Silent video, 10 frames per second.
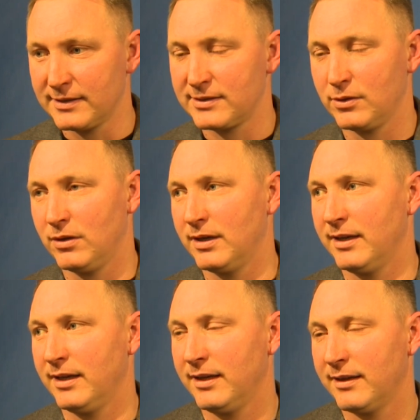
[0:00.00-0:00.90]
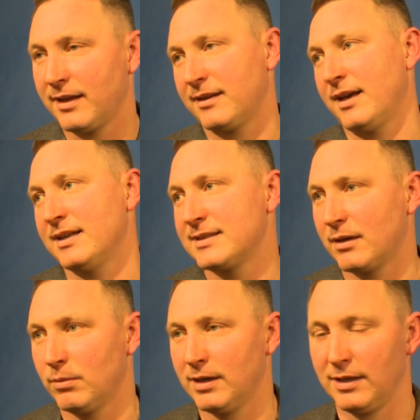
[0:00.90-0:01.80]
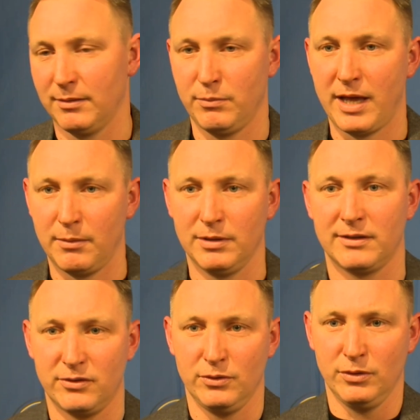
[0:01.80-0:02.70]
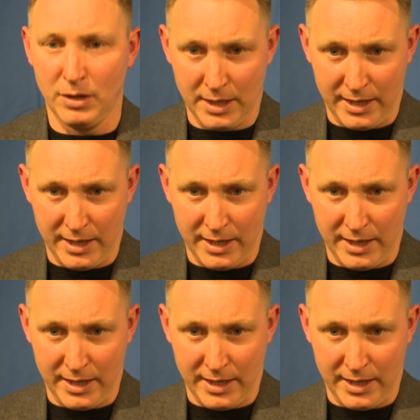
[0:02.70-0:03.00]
so in that case I will be able to